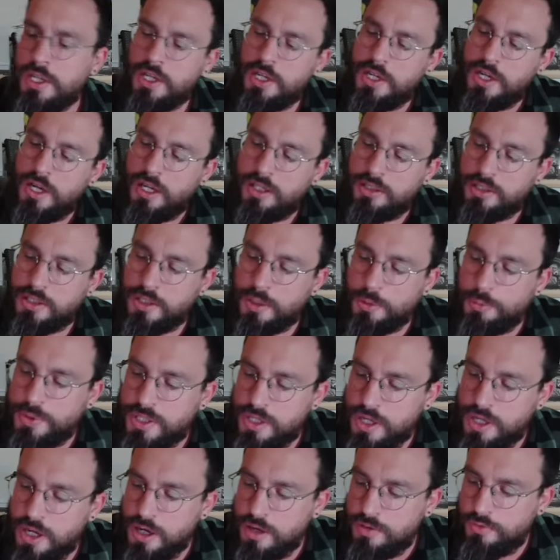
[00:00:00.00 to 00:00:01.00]
a little bit
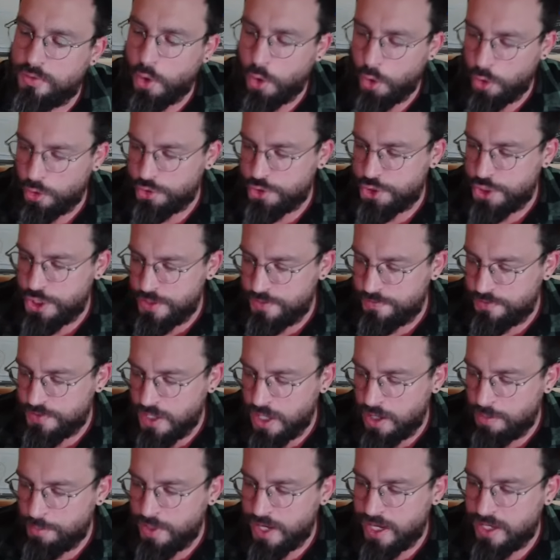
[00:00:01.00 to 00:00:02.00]
of All Chiefed
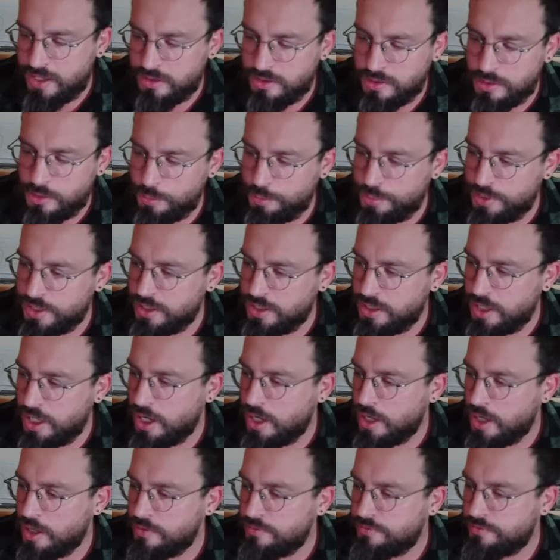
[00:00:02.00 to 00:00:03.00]
Up, and a little bit
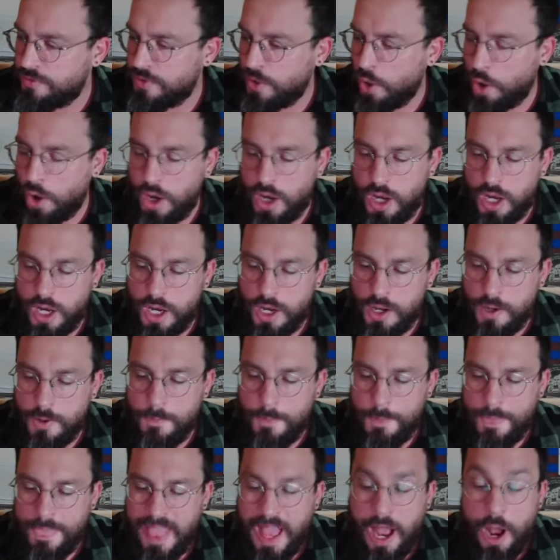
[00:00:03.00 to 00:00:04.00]
of How
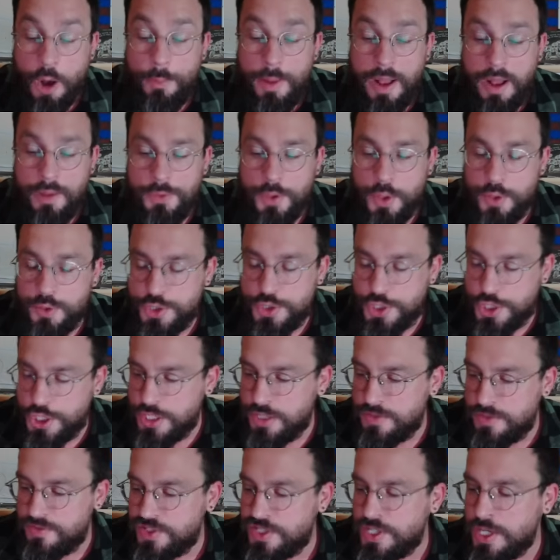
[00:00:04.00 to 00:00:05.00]
About Those
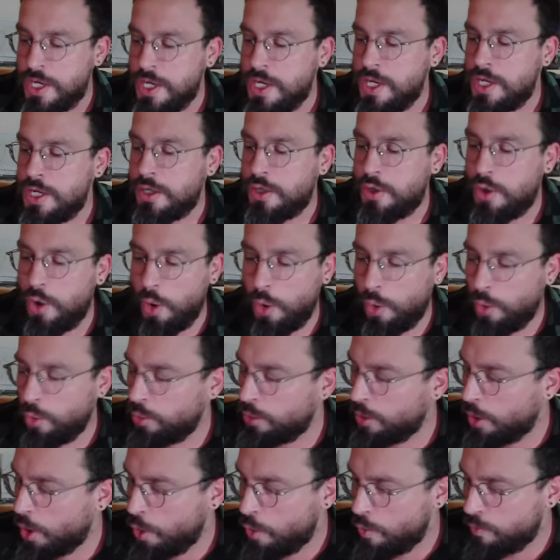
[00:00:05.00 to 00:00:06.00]
Chiefs?
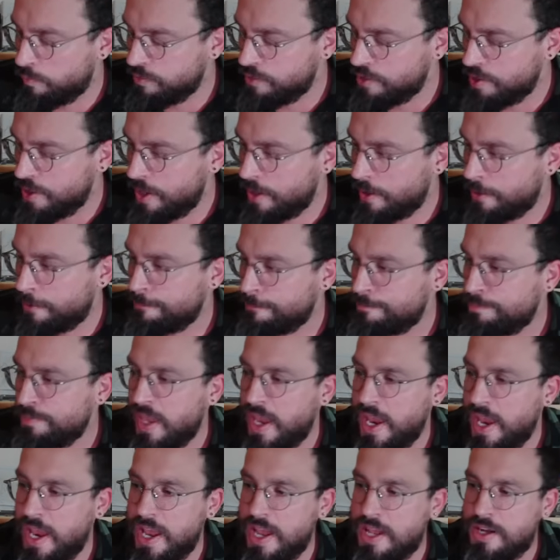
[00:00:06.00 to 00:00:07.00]
Cole over there.
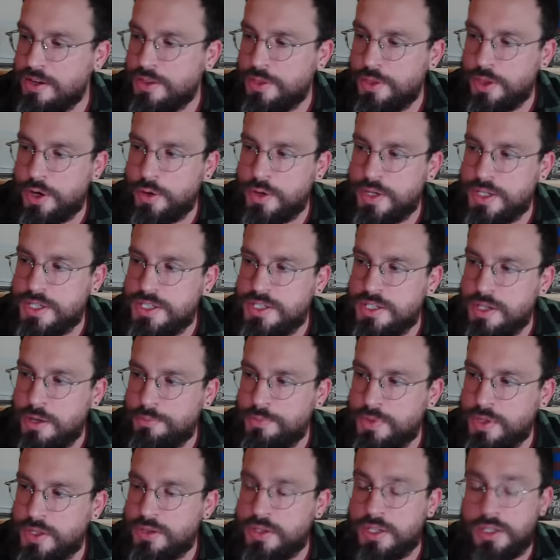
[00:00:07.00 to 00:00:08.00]
And there is
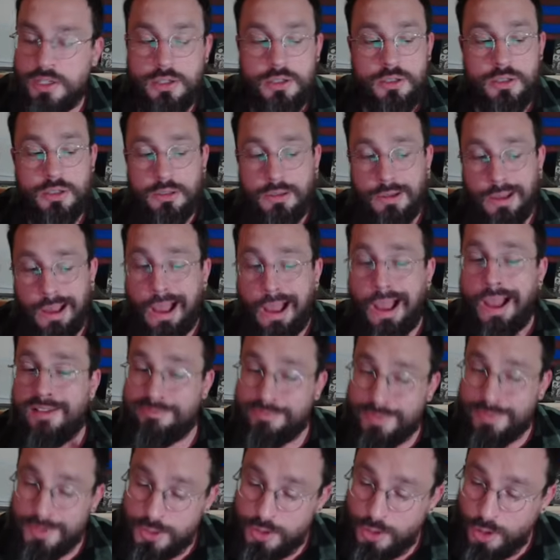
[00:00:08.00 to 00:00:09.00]
something that I've
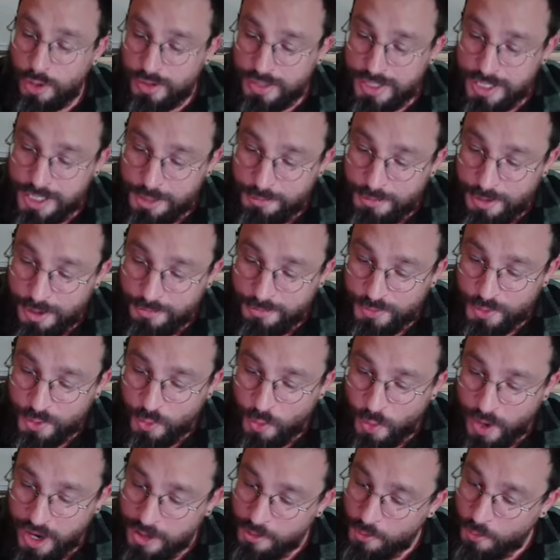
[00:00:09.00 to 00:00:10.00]
been talking about for
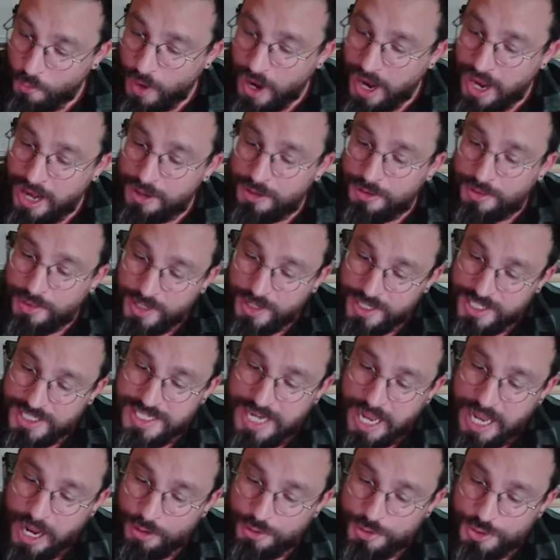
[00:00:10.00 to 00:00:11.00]
quite a while that is
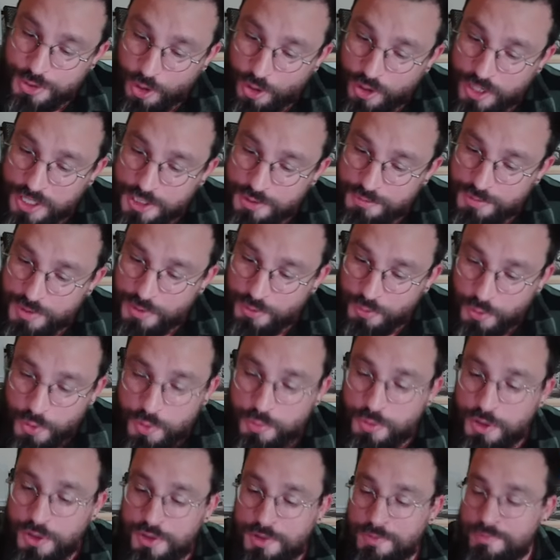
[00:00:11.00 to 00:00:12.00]
now starting to be
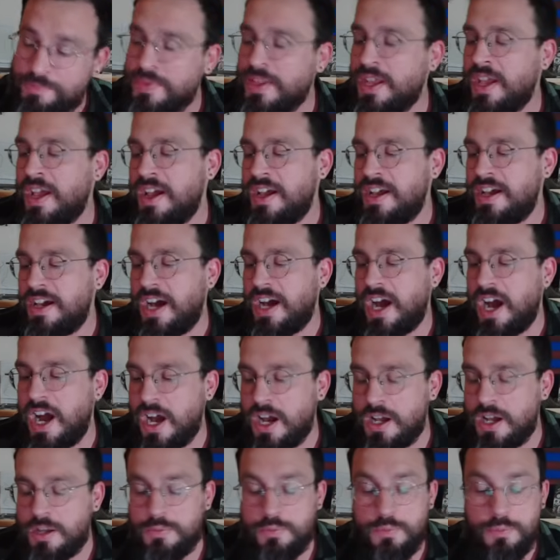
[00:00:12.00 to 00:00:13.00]
rumored,
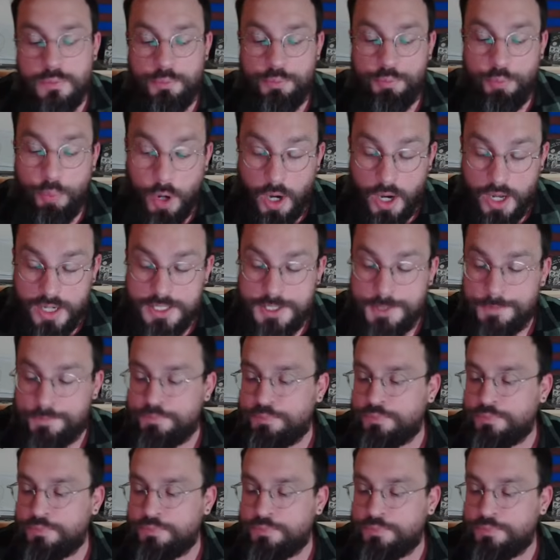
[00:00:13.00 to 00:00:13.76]
but